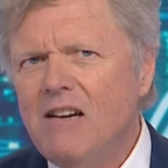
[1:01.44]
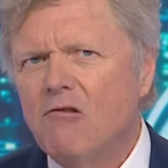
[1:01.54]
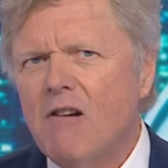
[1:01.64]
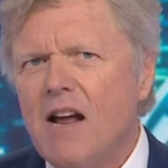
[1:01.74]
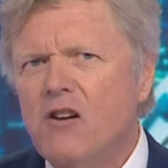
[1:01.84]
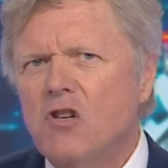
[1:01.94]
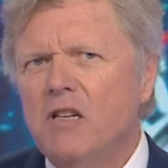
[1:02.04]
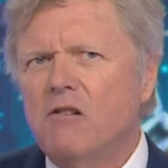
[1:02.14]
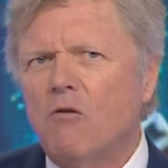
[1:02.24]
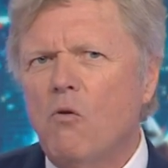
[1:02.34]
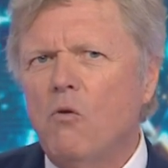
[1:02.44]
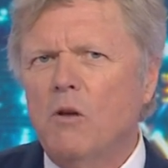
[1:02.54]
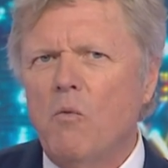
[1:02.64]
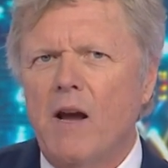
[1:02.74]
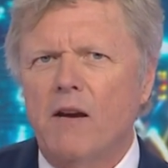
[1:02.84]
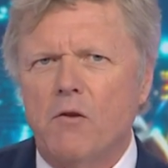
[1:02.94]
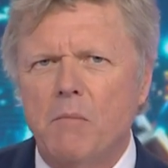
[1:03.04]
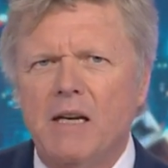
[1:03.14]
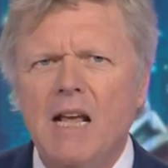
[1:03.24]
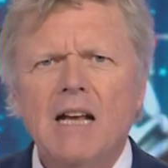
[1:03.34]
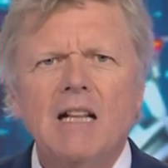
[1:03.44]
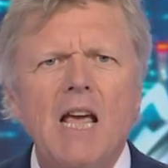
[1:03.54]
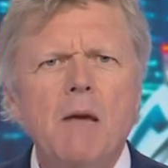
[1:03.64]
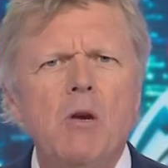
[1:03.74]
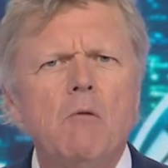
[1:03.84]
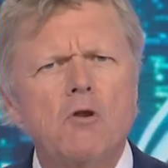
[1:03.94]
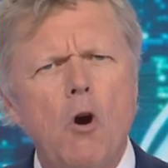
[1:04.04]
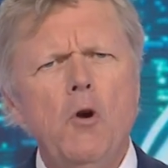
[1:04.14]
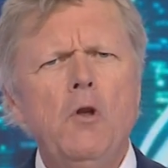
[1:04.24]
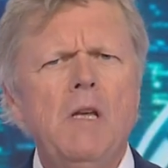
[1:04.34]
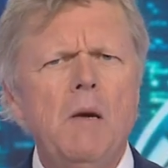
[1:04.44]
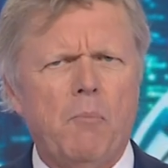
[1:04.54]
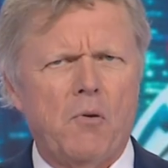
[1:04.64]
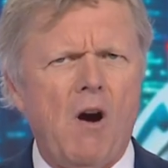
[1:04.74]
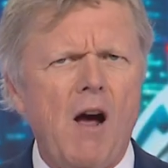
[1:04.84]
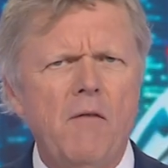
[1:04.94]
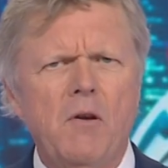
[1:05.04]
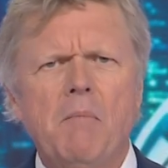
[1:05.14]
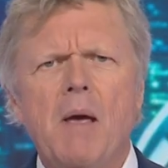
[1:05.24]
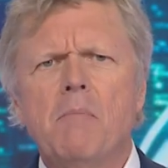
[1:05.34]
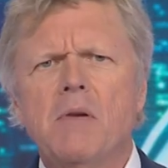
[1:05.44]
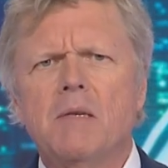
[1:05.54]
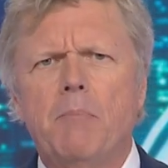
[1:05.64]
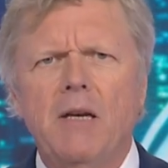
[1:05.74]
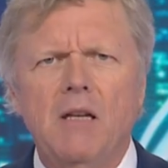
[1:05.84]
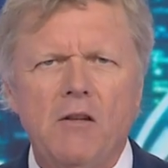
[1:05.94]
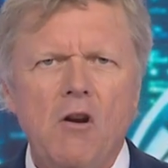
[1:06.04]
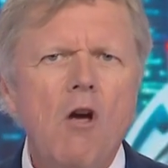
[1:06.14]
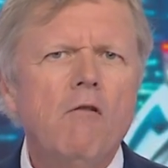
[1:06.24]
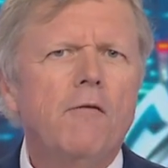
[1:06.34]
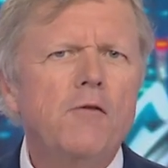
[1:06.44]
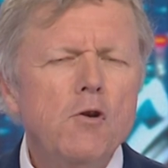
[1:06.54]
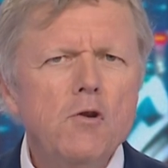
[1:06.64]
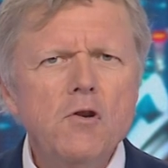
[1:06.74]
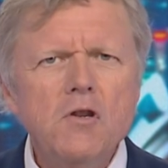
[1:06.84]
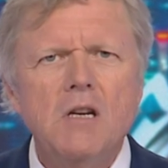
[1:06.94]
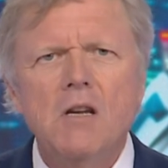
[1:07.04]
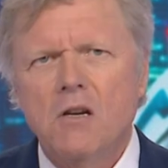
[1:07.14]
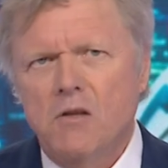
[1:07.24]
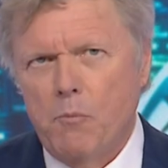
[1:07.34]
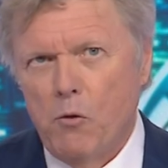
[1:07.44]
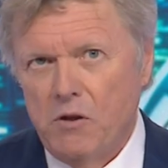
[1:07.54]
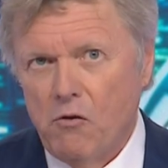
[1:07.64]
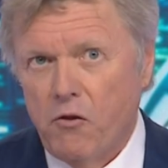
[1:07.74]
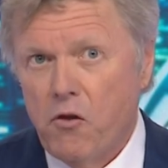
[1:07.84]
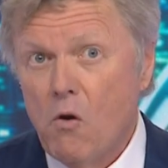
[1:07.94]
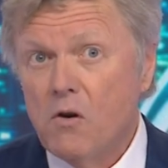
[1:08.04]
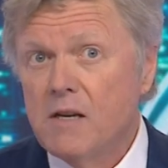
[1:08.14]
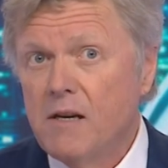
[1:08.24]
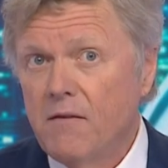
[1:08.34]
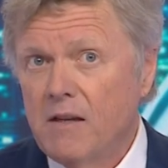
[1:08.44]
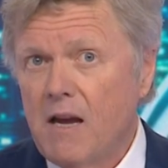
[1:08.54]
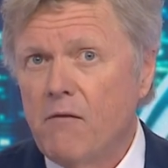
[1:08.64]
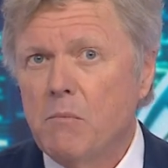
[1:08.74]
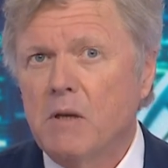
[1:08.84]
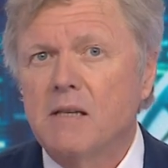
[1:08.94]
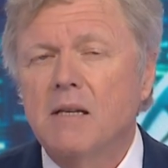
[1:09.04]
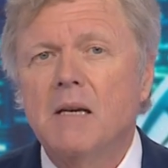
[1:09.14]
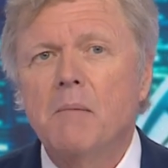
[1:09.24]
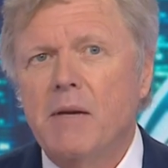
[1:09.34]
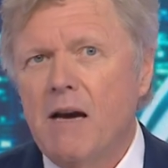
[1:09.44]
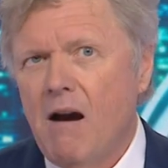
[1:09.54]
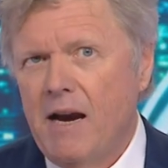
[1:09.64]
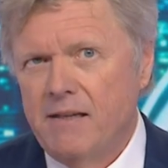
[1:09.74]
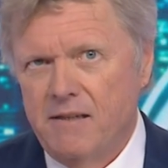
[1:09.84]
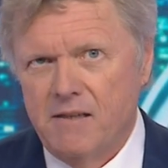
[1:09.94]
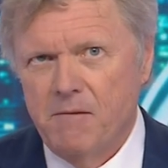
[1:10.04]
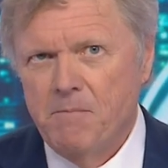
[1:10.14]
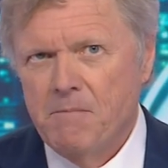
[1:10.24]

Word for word: gradually crawled away from it, claiming it was only a private member's bill and refused to put the authority of the government behind it.